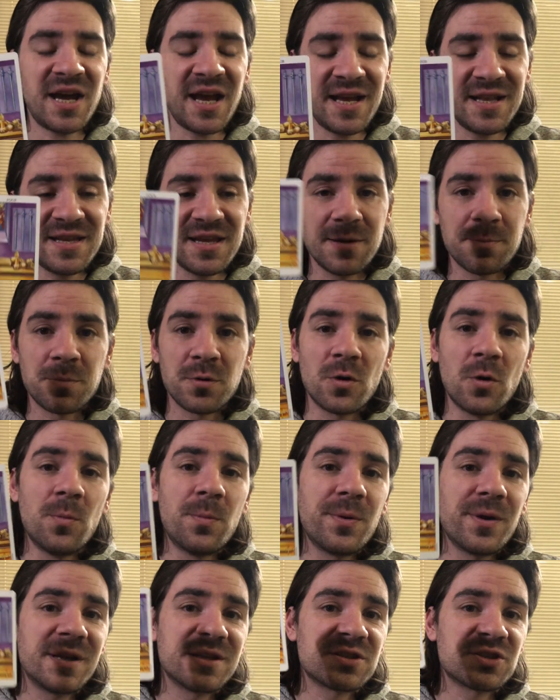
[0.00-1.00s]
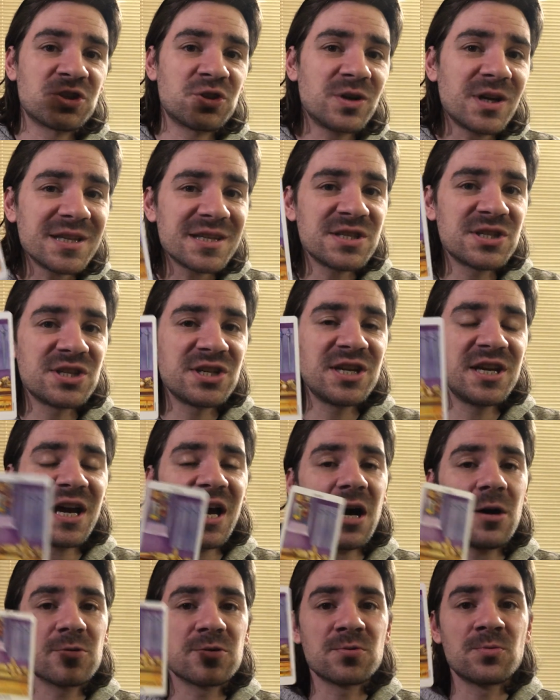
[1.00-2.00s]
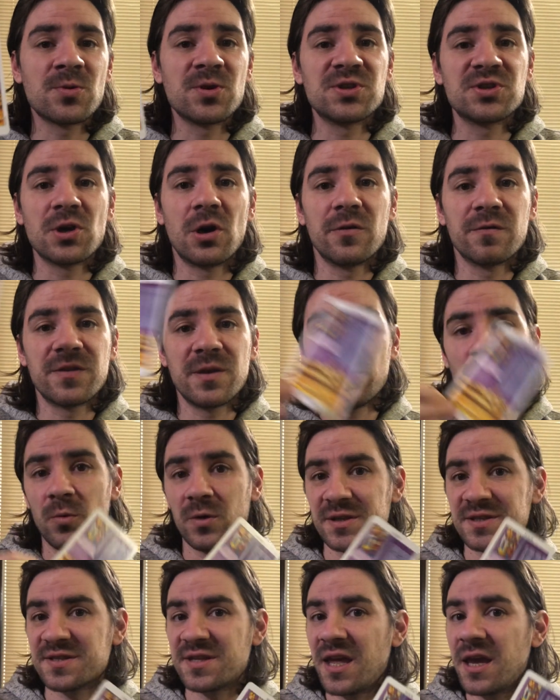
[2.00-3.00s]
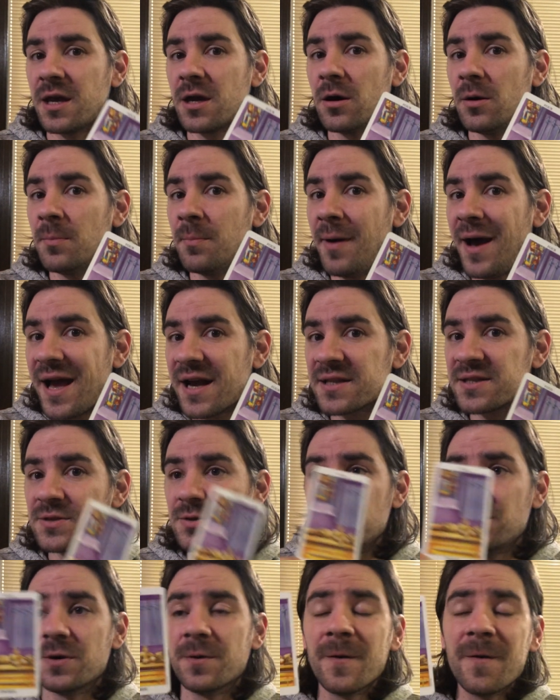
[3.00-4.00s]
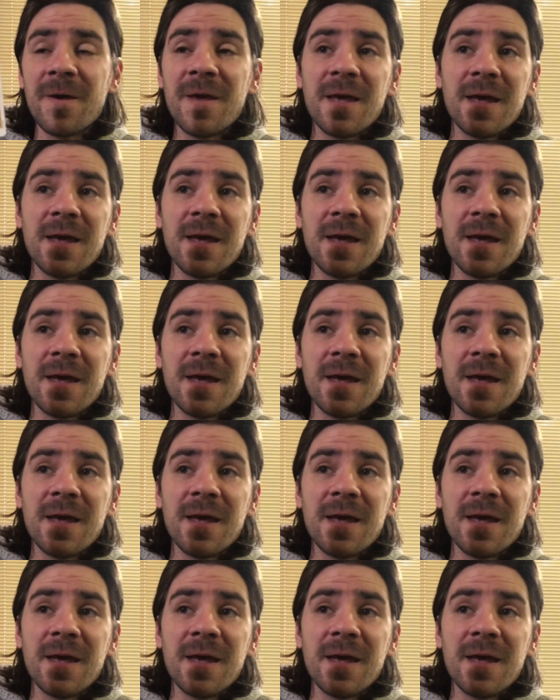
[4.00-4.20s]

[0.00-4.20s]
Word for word: and the appropriate strategy how to resolve them once they come back to you.